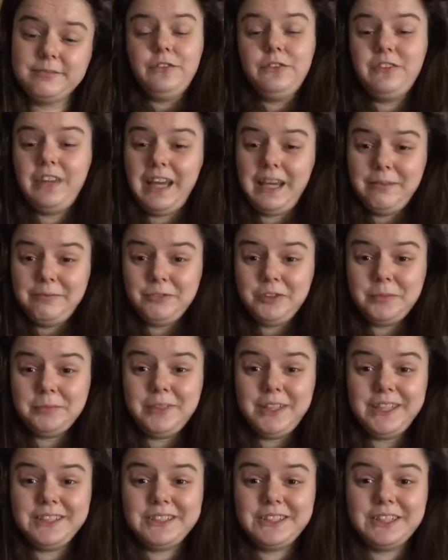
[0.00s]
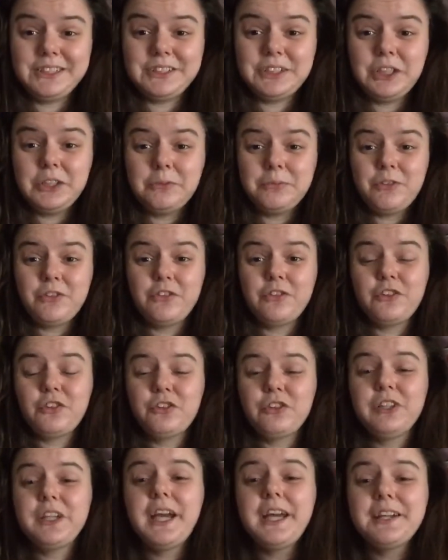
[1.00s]
Sam from Thoughts on Tomes is the
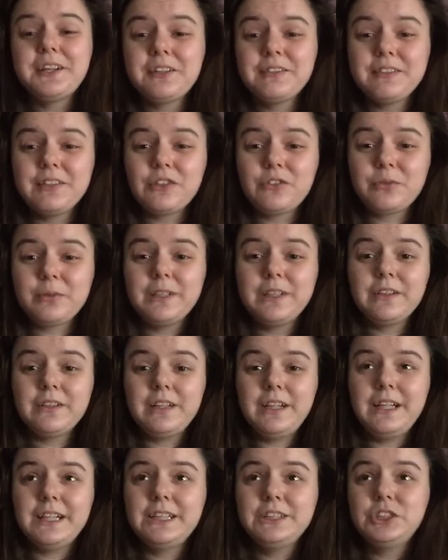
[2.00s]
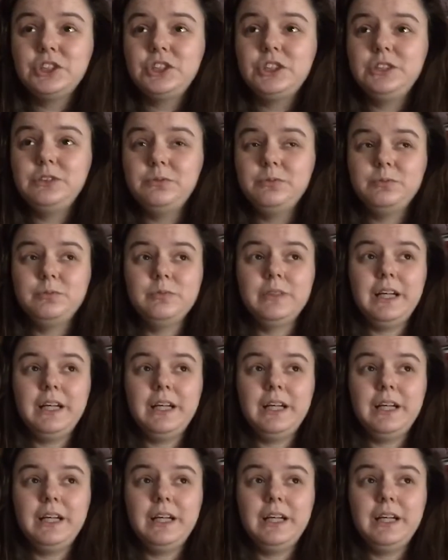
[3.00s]
creator of this readathon and she